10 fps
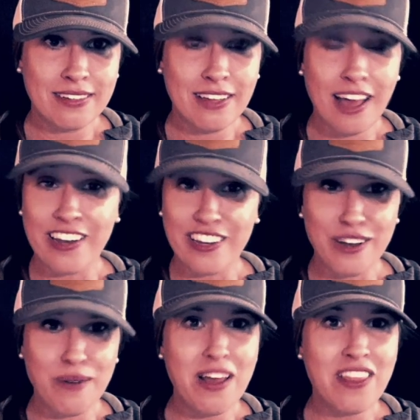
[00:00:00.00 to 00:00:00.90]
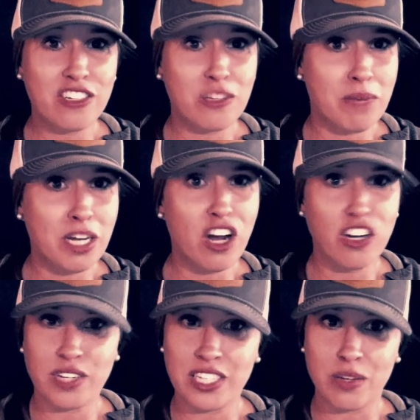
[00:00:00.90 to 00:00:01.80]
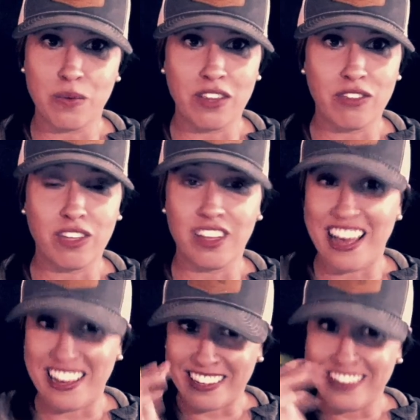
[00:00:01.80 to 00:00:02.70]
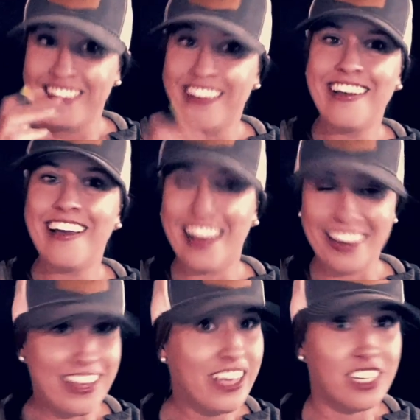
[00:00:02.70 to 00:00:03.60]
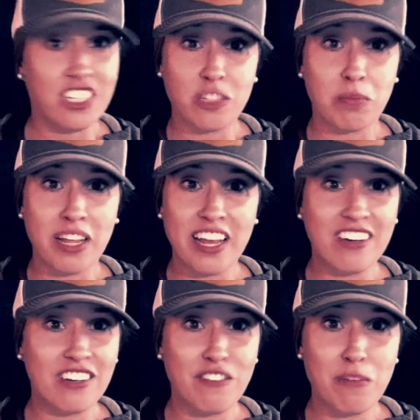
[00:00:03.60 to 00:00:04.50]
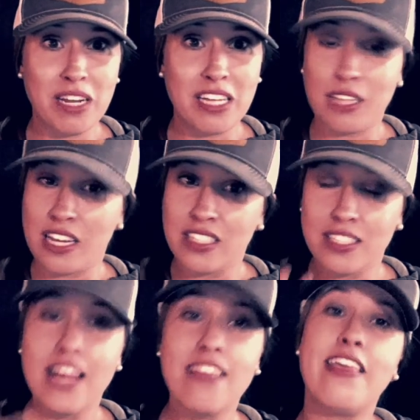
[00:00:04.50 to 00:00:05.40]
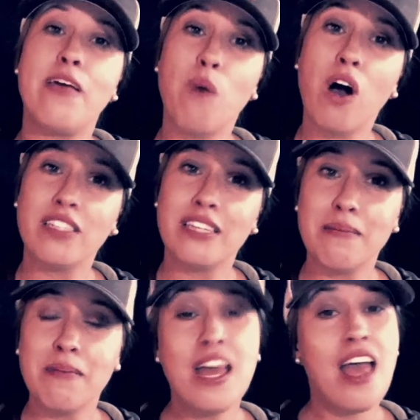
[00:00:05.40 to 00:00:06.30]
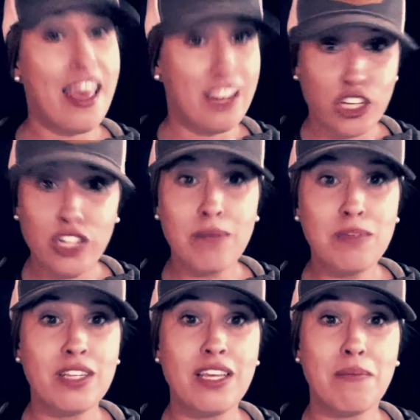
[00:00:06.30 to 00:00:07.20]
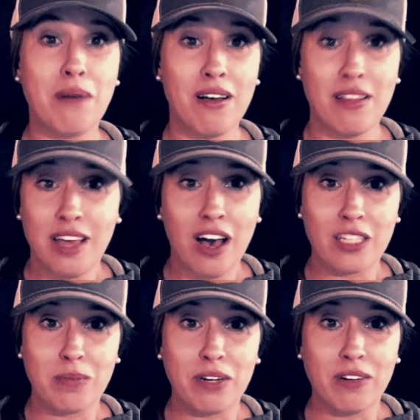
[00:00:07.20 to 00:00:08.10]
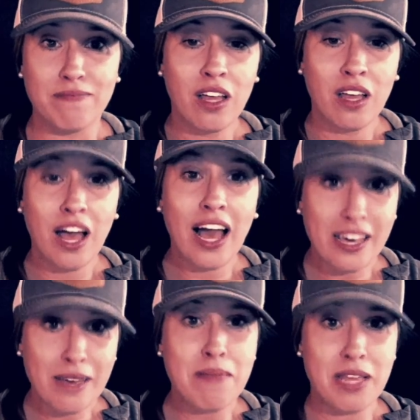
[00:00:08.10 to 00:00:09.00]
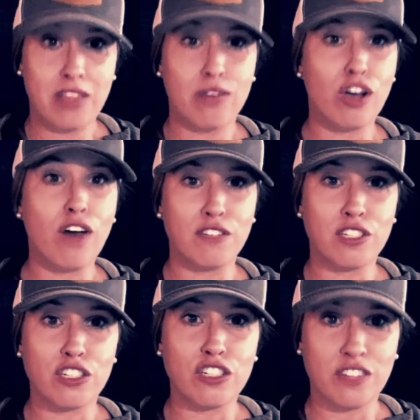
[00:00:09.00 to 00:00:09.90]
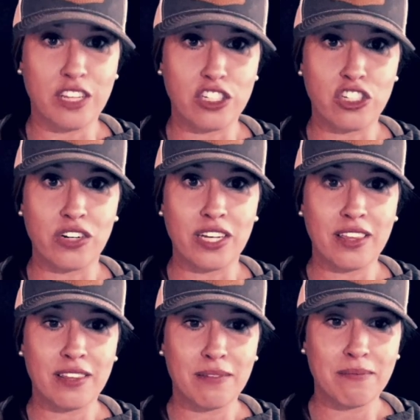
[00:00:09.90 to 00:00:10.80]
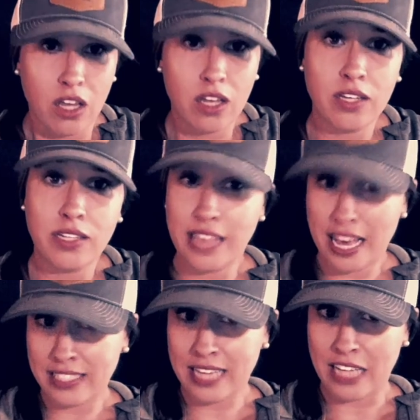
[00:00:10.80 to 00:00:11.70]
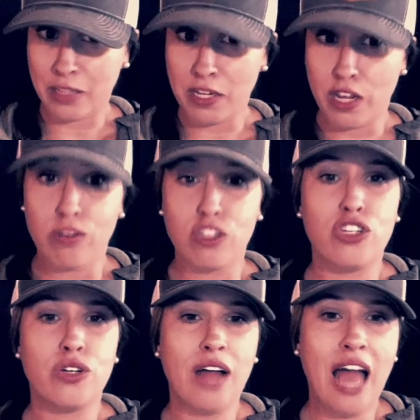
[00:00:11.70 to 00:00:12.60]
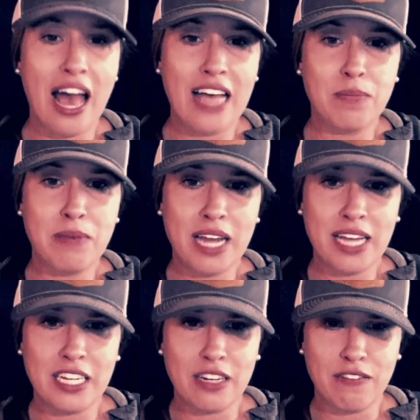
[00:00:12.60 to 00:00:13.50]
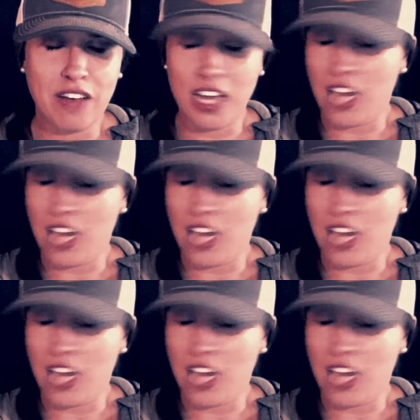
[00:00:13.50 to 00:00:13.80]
And you know what? There's some big arteries that run through the leg, and he could have just bled out in a few minutes. And instead, they walked him and took him to the hospital. I commend those officers for their strength. Yes, as we know, the shooter has been identified.